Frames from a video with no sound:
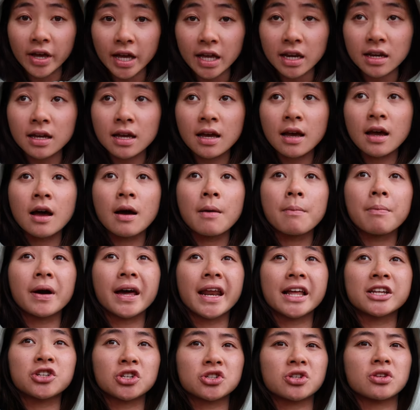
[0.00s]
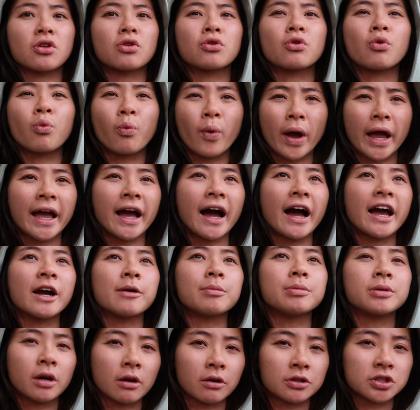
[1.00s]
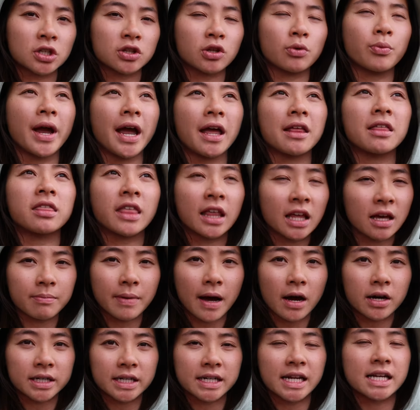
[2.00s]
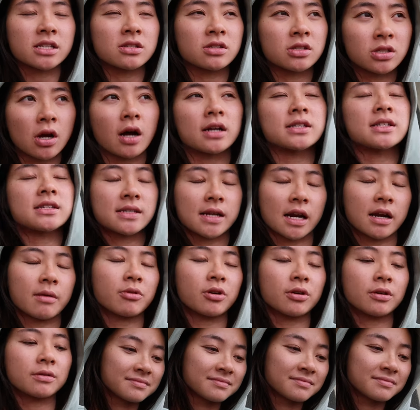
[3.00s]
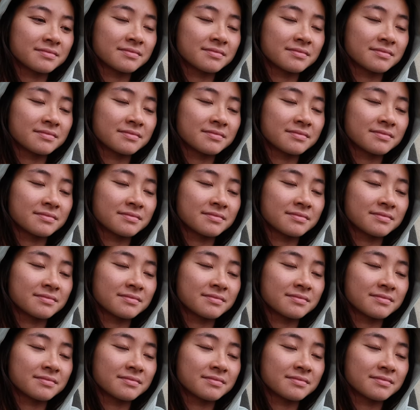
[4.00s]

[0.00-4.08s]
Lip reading: it, but it's just the way I approach it, the way I think about it, is not sustainable.